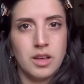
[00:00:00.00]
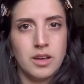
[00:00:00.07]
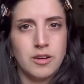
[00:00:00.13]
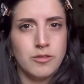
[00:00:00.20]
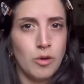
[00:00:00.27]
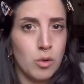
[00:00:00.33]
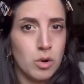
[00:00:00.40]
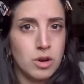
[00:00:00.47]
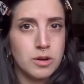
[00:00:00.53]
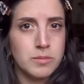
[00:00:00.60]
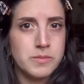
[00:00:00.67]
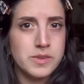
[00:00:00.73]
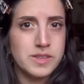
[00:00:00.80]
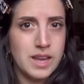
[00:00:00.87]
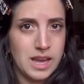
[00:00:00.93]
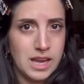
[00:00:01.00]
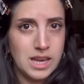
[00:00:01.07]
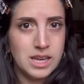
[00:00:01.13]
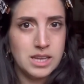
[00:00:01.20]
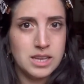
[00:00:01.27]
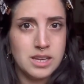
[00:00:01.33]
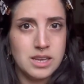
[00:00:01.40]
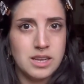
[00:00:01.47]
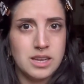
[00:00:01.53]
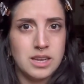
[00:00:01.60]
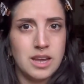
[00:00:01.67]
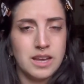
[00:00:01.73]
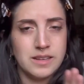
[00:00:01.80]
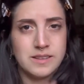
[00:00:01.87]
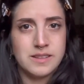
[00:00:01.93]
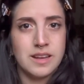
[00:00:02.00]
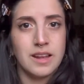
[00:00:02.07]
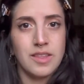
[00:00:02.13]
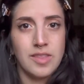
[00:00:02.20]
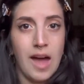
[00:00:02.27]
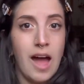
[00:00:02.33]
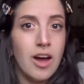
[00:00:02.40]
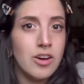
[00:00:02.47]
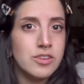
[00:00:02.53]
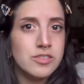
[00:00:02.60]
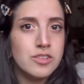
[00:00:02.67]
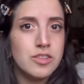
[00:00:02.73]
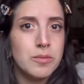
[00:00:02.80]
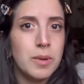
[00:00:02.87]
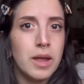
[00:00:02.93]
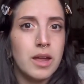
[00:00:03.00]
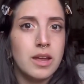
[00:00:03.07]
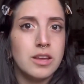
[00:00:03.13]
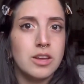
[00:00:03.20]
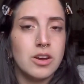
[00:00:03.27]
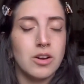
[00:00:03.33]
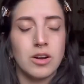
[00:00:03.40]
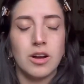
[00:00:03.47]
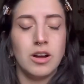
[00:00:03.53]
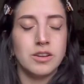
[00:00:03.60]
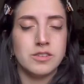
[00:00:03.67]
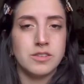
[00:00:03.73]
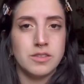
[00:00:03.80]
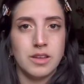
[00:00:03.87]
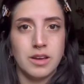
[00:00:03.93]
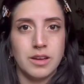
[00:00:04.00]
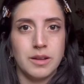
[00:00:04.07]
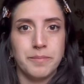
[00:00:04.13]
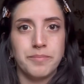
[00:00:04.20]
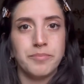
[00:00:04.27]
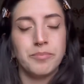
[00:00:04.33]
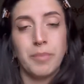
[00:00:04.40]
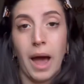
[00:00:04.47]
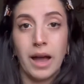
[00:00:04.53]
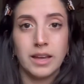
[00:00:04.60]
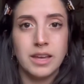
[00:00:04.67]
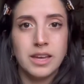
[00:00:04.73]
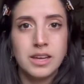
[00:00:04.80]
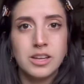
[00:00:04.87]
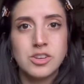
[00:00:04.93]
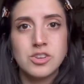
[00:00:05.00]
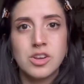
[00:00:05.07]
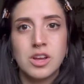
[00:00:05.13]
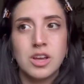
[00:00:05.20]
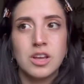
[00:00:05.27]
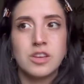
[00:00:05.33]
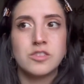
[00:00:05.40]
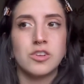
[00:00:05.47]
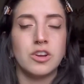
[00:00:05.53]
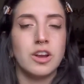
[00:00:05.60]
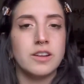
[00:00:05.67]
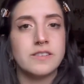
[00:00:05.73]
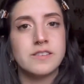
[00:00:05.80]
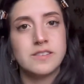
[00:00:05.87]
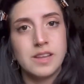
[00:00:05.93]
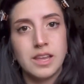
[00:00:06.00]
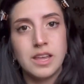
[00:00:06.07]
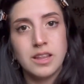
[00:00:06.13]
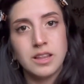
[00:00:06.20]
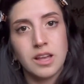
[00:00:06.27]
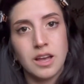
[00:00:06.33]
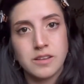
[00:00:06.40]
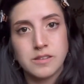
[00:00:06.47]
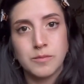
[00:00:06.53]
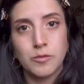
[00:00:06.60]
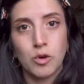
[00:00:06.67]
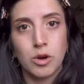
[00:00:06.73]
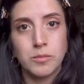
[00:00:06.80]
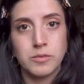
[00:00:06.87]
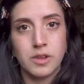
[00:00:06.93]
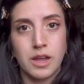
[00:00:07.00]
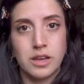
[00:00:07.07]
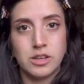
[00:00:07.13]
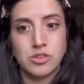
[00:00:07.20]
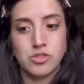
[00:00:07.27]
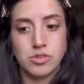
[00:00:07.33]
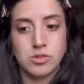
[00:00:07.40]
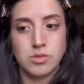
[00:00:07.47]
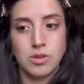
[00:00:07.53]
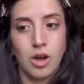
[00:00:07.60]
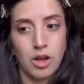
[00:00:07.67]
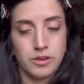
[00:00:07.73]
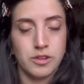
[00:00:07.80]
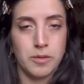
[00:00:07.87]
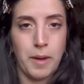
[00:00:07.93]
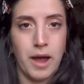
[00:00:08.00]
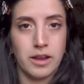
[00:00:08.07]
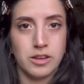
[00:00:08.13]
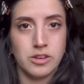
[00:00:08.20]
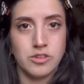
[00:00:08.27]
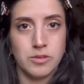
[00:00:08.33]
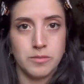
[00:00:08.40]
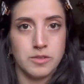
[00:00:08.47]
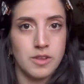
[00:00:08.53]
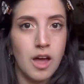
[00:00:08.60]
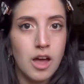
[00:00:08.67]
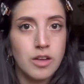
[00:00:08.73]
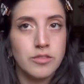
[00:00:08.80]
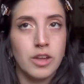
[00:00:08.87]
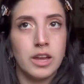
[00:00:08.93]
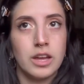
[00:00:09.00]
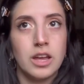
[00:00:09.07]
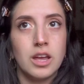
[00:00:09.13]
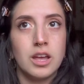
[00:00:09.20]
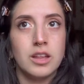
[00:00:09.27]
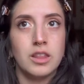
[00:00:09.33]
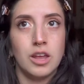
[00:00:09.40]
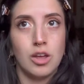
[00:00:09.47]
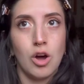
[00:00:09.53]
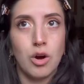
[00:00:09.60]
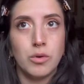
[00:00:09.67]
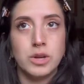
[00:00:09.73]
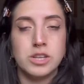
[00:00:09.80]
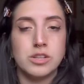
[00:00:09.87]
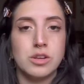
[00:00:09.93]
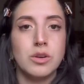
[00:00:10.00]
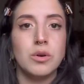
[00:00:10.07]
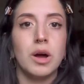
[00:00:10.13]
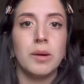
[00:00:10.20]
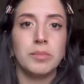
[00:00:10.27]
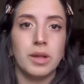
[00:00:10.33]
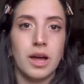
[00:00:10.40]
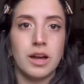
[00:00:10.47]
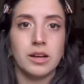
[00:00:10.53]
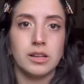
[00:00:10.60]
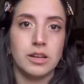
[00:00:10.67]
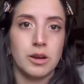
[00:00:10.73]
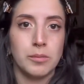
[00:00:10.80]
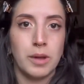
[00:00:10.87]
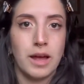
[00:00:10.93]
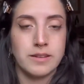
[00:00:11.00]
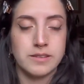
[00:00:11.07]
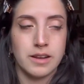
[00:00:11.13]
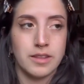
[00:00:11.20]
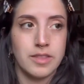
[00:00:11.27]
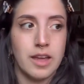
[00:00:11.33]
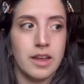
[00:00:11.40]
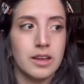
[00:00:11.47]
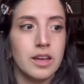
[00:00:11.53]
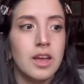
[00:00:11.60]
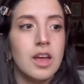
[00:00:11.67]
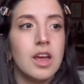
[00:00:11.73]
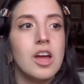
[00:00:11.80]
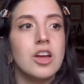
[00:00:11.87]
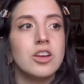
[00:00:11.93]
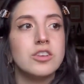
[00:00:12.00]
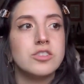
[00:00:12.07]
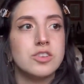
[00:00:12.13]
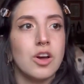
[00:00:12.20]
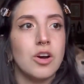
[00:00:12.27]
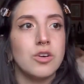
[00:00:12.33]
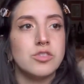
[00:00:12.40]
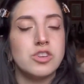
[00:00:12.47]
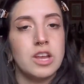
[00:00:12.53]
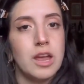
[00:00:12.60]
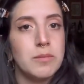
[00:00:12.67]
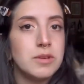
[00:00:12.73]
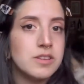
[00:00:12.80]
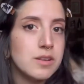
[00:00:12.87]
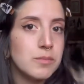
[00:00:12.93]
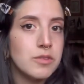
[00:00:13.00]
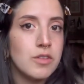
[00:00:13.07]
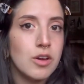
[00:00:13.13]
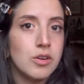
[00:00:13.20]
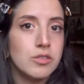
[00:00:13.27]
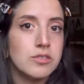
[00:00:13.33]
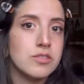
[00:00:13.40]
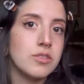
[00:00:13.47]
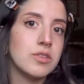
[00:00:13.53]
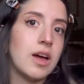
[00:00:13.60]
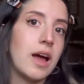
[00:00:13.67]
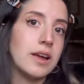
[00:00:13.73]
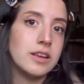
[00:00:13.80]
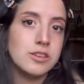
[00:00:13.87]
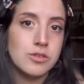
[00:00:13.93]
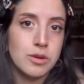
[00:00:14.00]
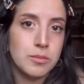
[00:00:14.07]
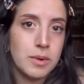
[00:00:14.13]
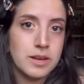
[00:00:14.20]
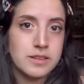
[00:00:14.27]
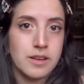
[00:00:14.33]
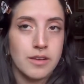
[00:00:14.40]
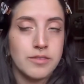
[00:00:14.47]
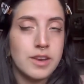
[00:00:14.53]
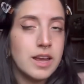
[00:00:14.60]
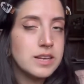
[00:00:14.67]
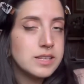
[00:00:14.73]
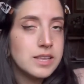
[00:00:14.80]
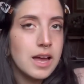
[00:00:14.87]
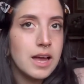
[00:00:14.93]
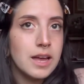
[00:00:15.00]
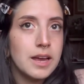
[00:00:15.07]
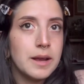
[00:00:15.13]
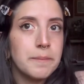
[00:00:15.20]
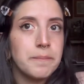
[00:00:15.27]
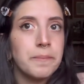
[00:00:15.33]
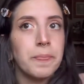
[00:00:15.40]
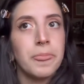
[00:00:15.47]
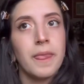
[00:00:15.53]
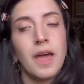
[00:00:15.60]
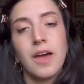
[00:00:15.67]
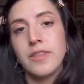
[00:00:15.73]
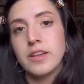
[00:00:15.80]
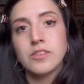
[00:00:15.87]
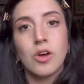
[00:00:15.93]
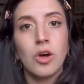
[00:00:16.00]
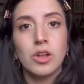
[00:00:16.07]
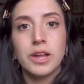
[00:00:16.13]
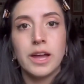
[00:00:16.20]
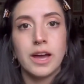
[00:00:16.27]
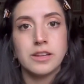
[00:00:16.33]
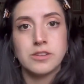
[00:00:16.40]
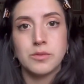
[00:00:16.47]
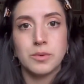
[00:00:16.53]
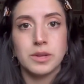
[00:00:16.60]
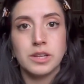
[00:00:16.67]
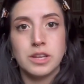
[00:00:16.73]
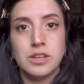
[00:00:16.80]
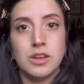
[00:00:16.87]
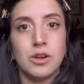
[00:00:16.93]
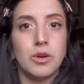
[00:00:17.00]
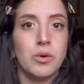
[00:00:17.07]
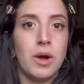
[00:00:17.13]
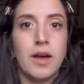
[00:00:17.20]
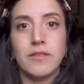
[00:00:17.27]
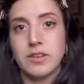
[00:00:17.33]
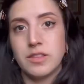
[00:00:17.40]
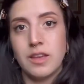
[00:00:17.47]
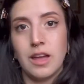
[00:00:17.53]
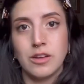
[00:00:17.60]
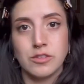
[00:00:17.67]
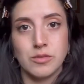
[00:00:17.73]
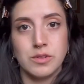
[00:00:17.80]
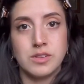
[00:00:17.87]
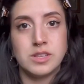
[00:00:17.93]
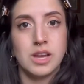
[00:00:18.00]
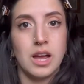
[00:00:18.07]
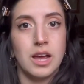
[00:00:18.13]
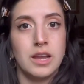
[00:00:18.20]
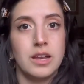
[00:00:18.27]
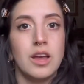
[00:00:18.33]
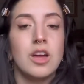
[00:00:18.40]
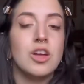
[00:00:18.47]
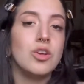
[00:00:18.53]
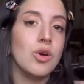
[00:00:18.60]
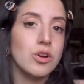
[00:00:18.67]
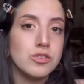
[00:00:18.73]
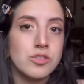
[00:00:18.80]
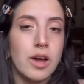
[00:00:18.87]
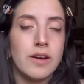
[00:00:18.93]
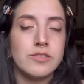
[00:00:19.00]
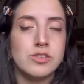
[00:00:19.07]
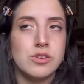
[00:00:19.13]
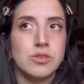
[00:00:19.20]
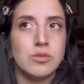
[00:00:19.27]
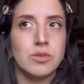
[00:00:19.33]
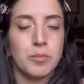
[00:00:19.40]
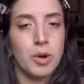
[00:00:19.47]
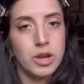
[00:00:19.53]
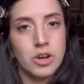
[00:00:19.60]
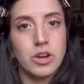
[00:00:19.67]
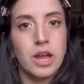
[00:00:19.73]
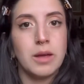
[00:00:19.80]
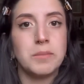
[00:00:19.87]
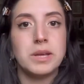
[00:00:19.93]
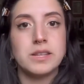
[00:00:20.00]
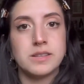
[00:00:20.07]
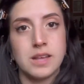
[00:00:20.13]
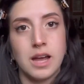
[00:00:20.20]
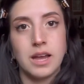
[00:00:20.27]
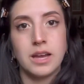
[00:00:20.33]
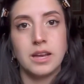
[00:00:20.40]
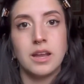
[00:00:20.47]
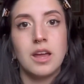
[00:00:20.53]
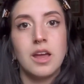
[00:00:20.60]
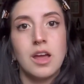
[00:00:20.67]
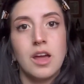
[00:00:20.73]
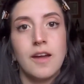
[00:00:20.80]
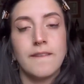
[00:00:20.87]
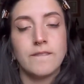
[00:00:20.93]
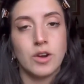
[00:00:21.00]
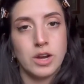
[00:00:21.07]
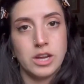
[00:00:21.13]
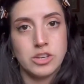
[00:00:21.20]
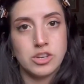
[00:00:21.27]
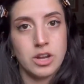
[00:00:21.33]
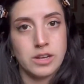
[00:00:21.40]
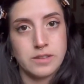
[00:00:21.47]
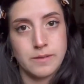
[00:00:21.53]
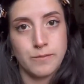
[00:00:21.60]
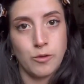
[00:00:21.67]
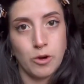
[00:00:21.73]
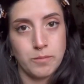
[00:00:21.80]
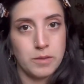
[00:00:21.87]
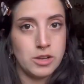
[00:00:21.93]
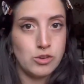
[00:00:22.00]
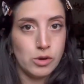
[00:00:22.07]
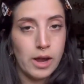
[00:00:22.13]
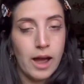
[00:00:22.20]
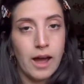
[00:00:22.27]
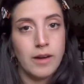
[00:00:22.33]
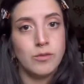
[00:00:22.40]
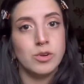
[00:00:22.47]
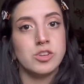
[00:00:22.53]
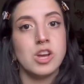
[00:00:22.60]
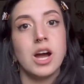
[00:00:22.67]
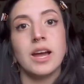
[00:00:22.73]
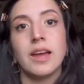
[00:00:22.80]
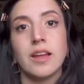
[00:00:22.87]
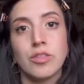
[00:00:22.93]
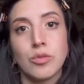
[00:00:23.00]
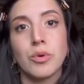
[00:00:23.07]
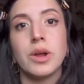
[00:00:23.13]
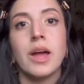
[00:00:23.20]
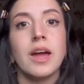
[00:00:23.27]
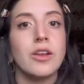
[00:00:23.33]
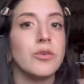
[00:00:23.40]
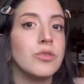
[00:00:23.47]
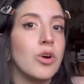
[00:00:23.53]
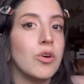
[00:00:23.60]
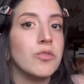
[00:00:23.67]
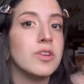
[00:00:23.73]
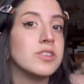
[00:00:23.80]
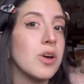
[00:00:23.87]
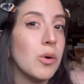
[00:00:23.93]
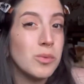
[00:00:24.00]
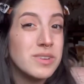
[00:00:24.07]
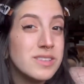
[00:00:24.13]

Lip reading: forms in, and stick that onto the package. So you're not sticking the custom forms like onto the package themselves, like they go into a clear plastic thing. So she gave me some of those so that I can do it myself next time, and that's all I had to really do. Everything else was done. You also have to print your name and sign for each custom form that you have, which I had 3. I don't know if it's always